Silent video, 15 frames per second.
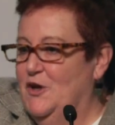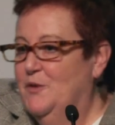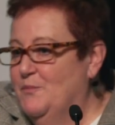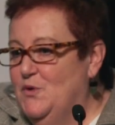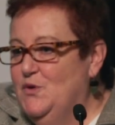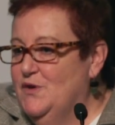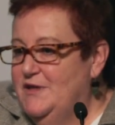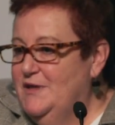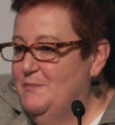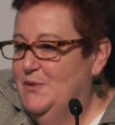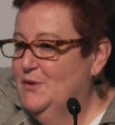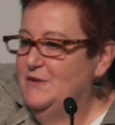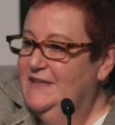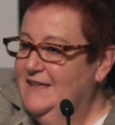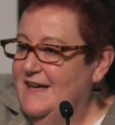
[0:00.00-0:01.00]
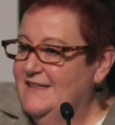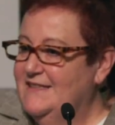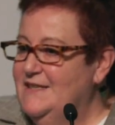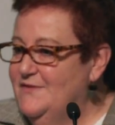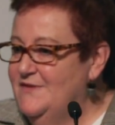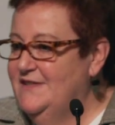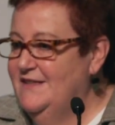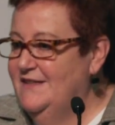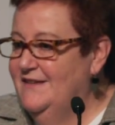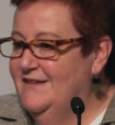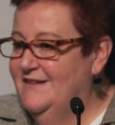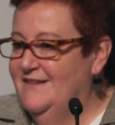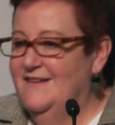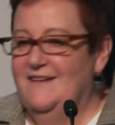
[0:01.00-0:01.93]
community building activity?